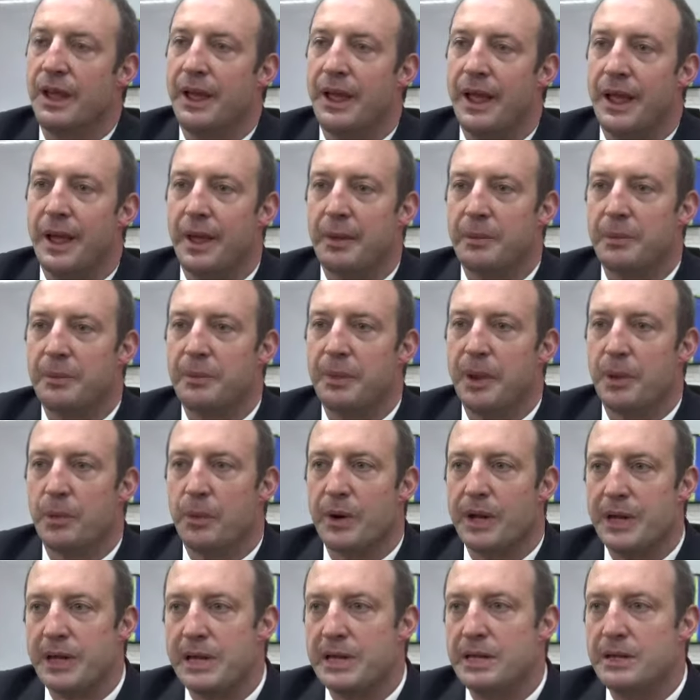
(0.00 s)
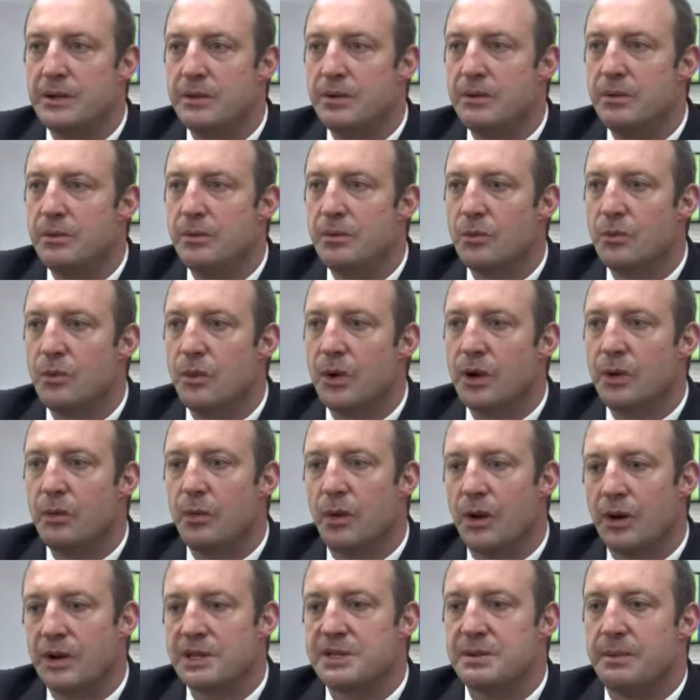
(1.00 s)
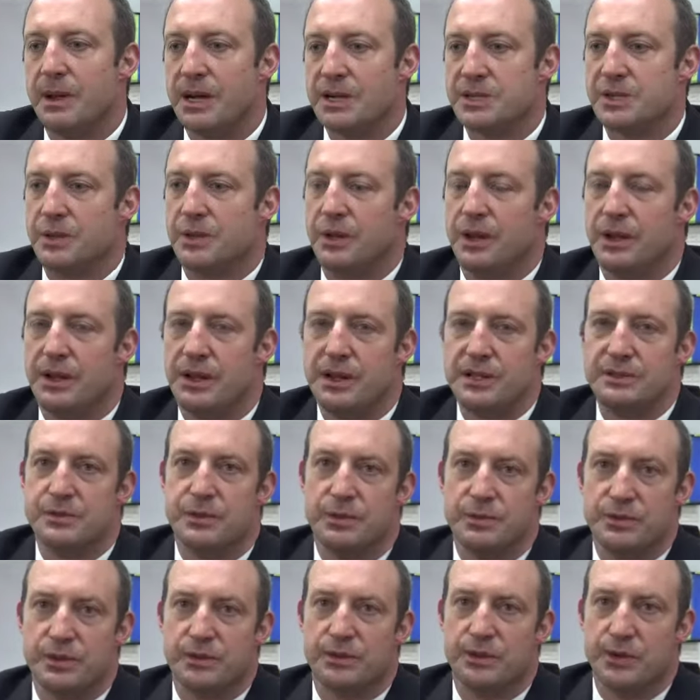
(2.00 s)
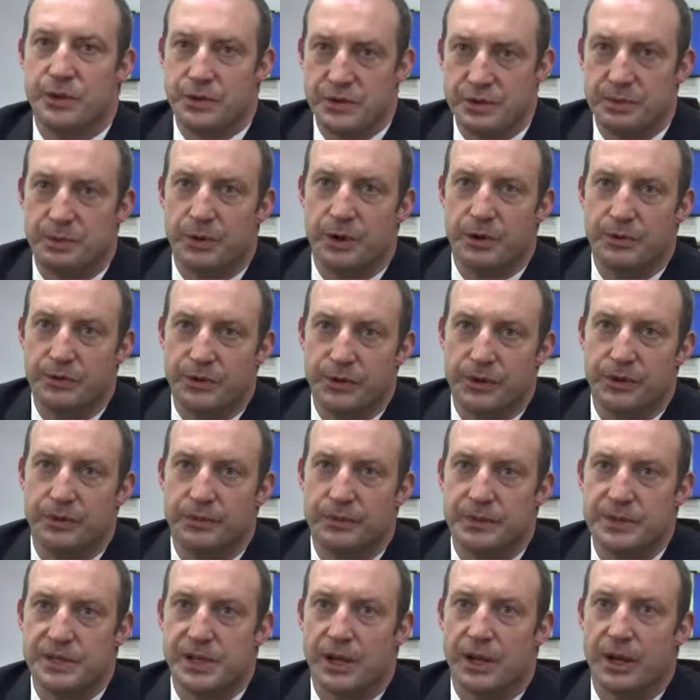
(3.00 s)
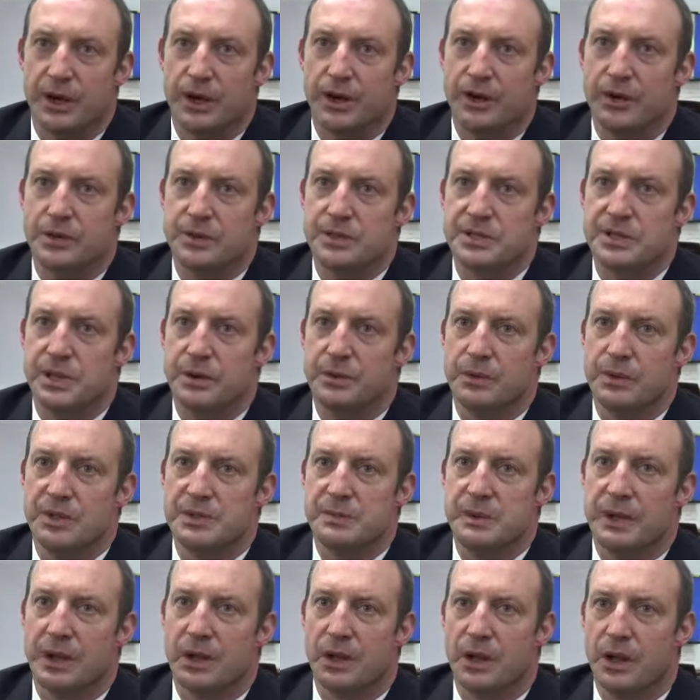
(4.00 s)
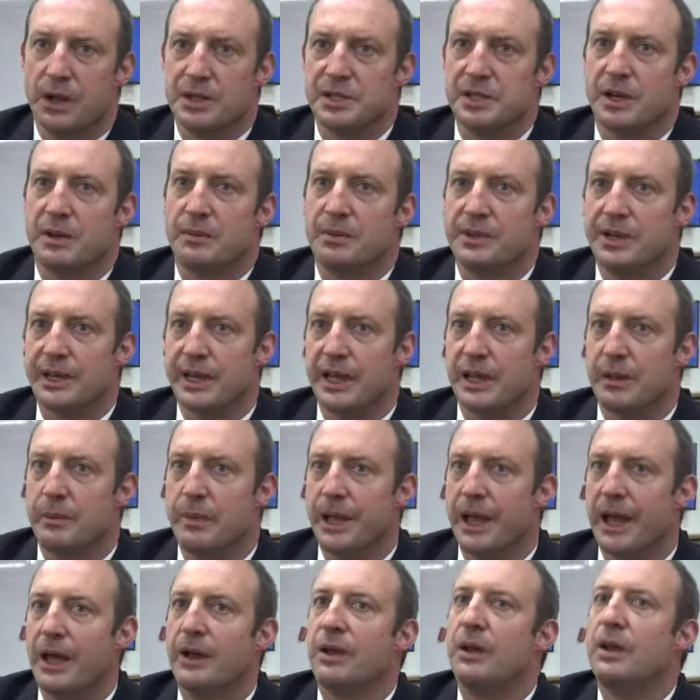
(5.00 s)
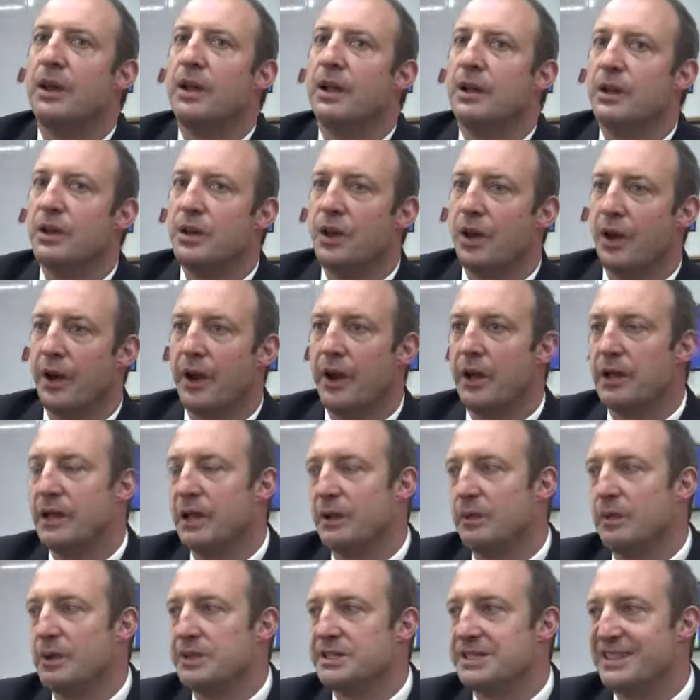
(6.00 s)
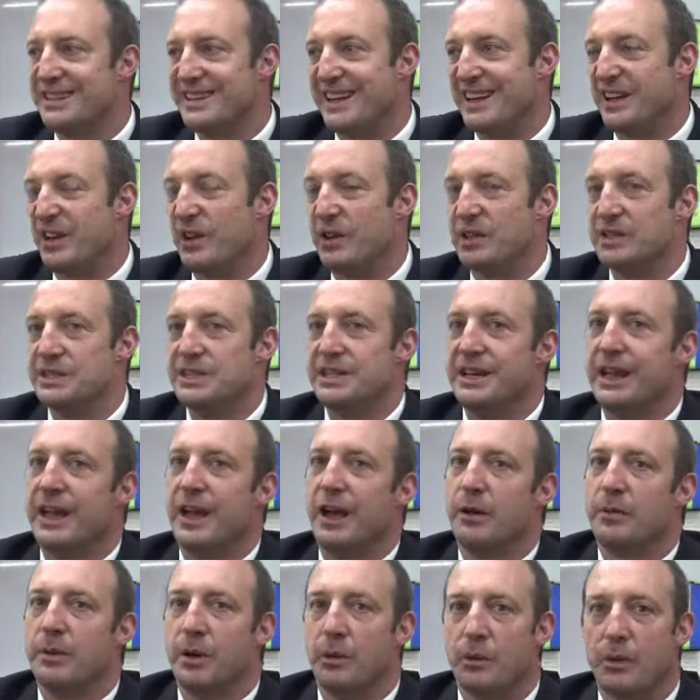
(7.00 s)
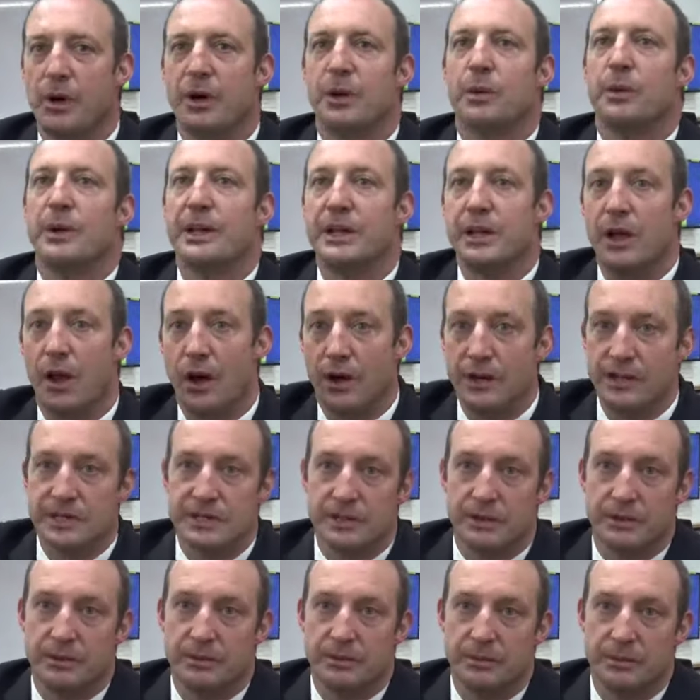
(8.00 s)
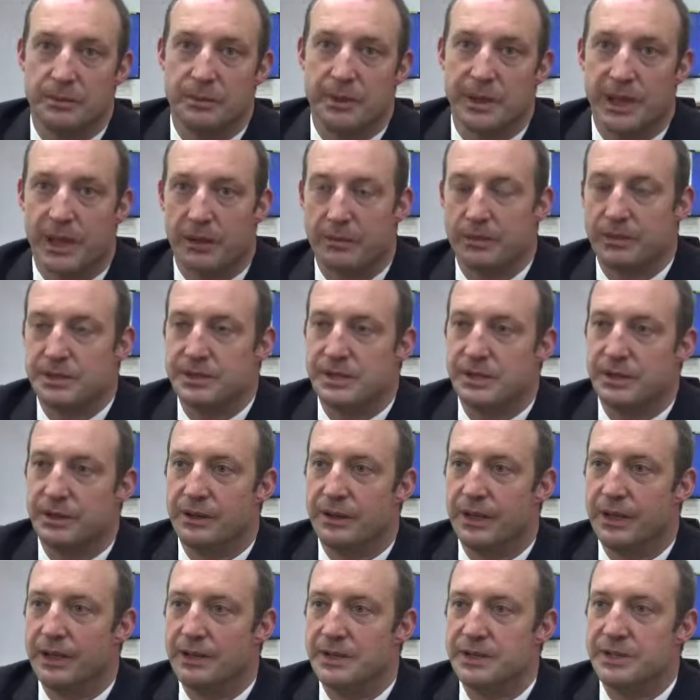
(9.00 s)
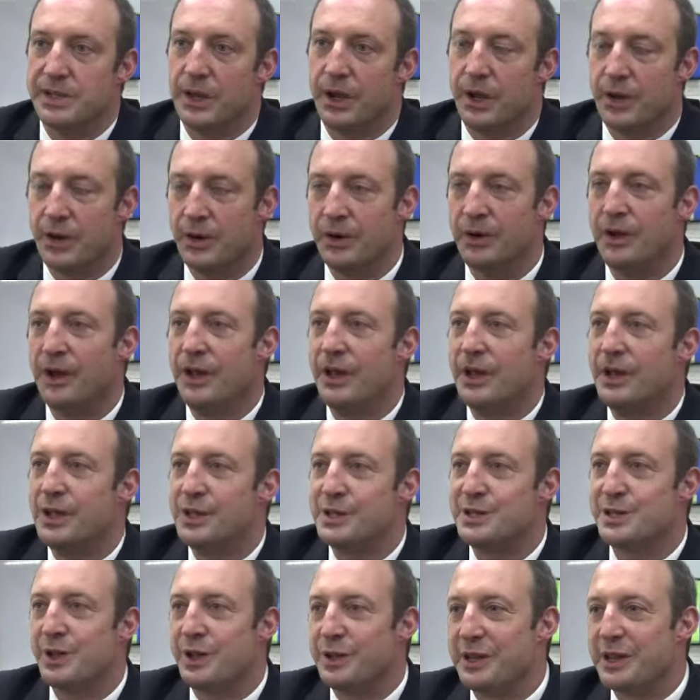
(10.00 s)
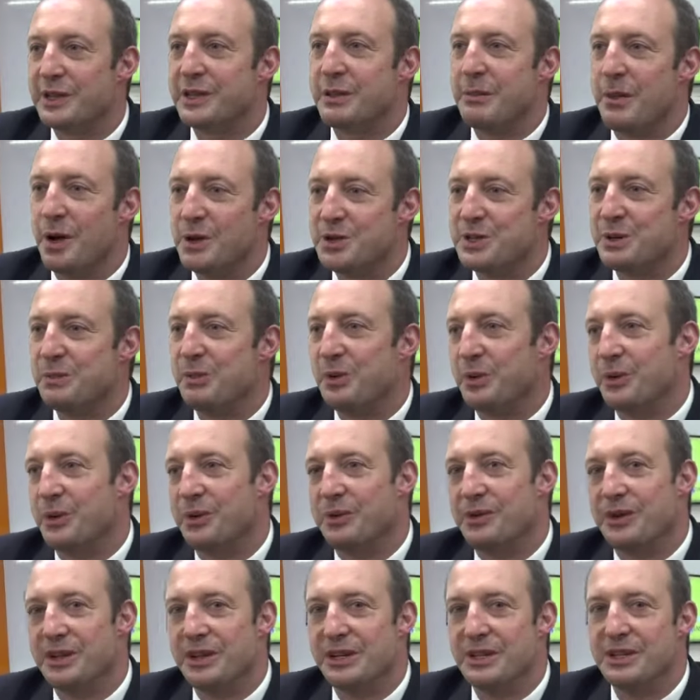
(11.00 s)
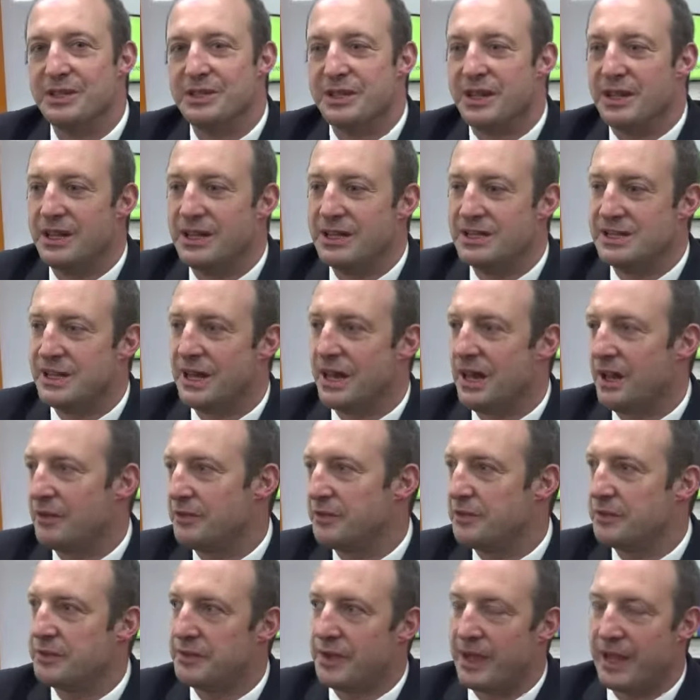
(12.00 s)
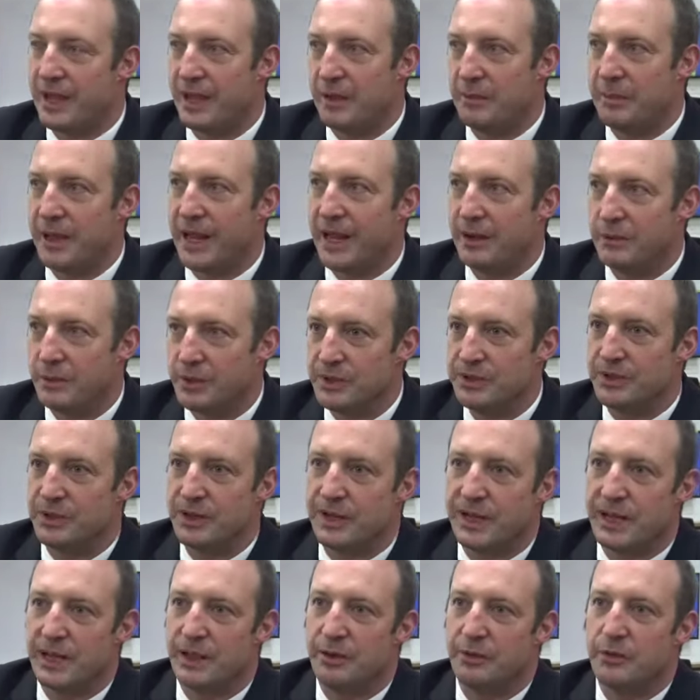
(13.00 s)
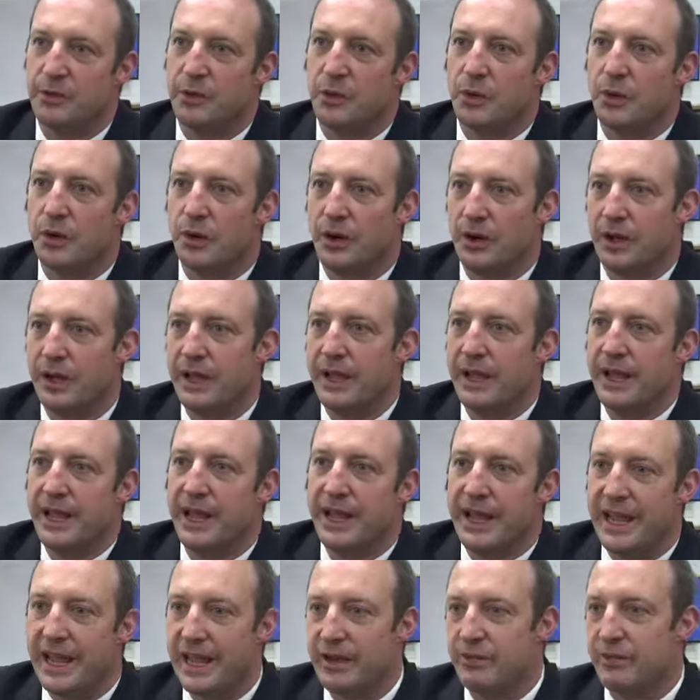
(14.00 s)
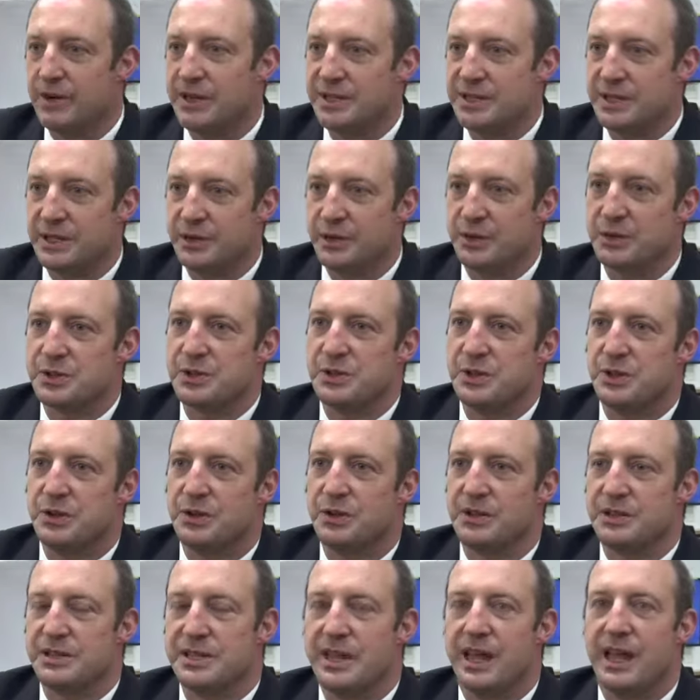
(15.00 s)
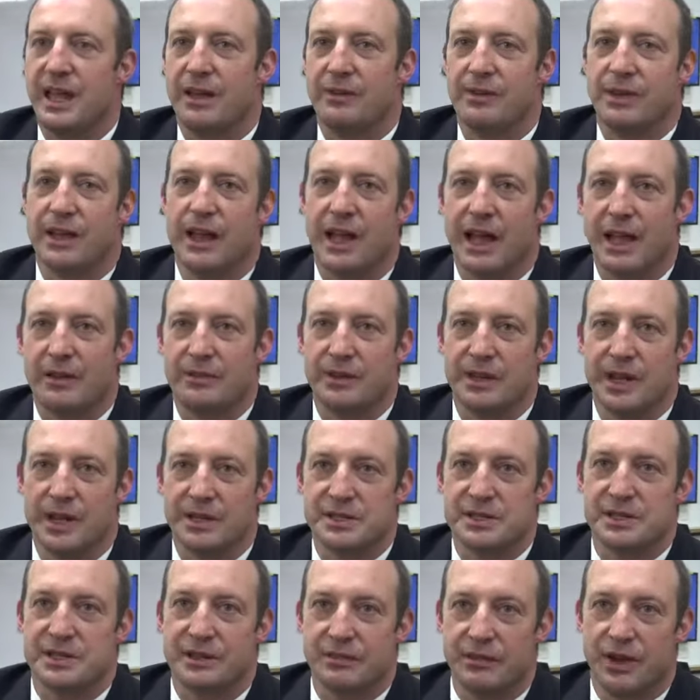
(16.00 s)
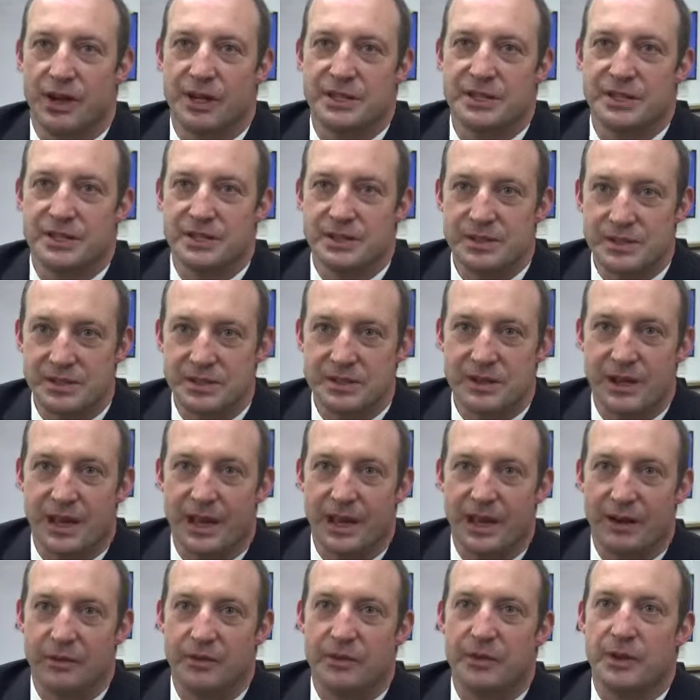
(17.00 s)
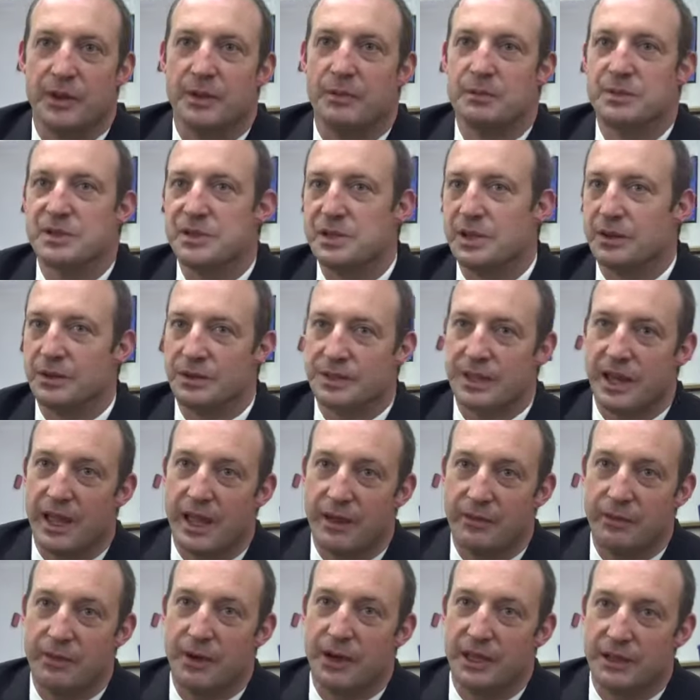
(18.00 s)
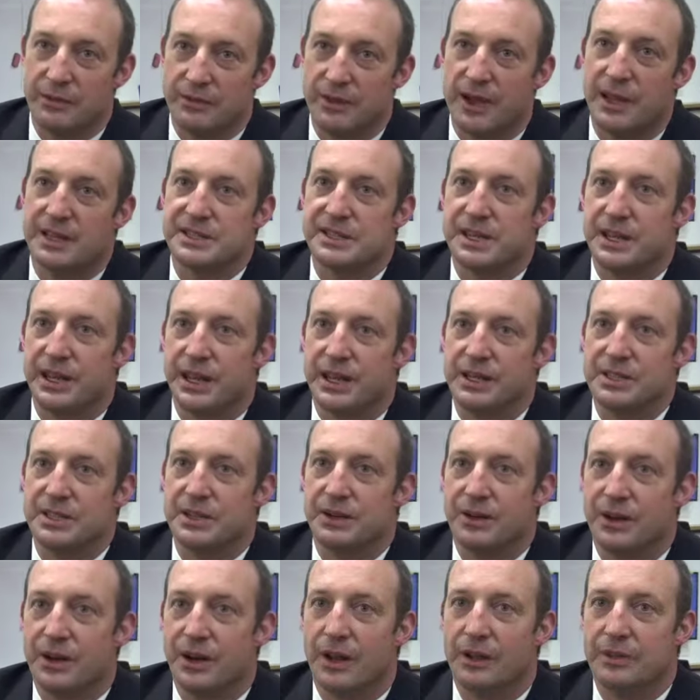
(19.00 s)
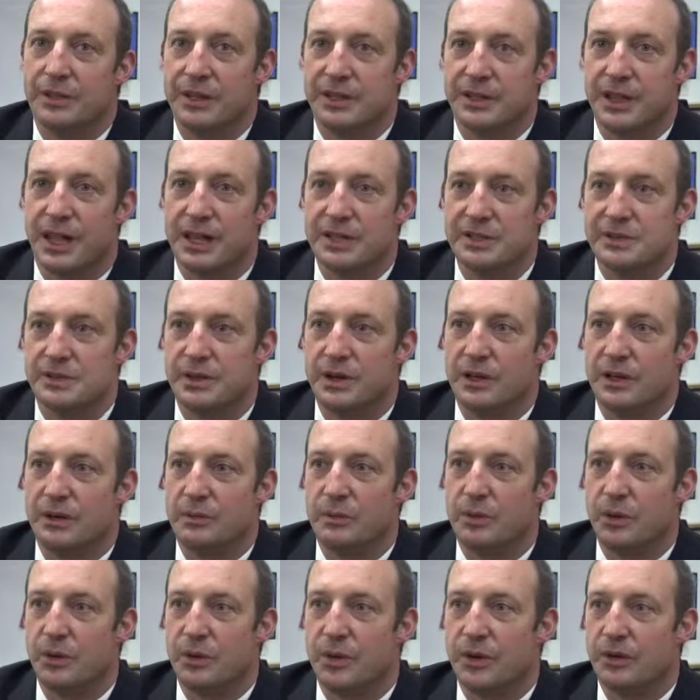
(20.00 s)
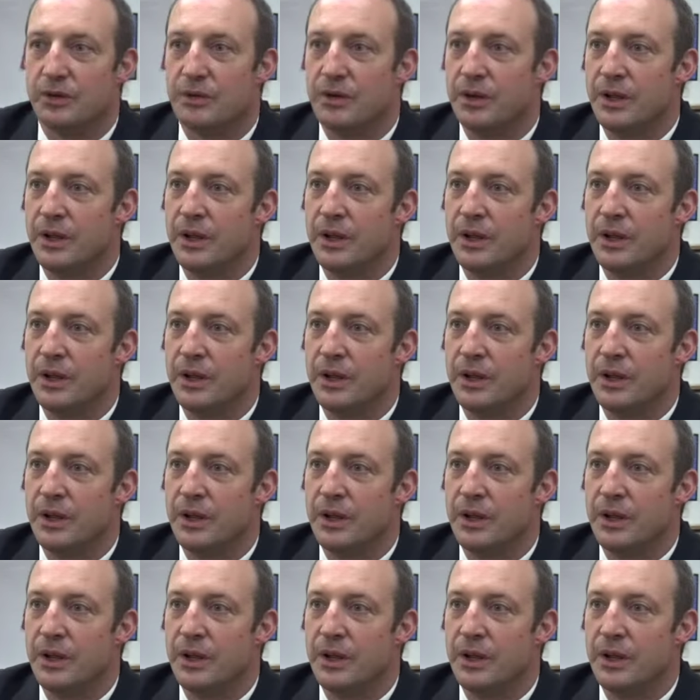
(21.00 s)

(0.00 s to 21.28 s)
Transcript: But we wanted to make sure that these rooms are future-proofed. So we spent a lot of time thinking about not only what's the technology now, but what are we going to be able to need. So I think the most important thing is that there's enough bandwidth in here for every single student to have a half a dozen devices and for them still to have really fast connection, and I think that's really important.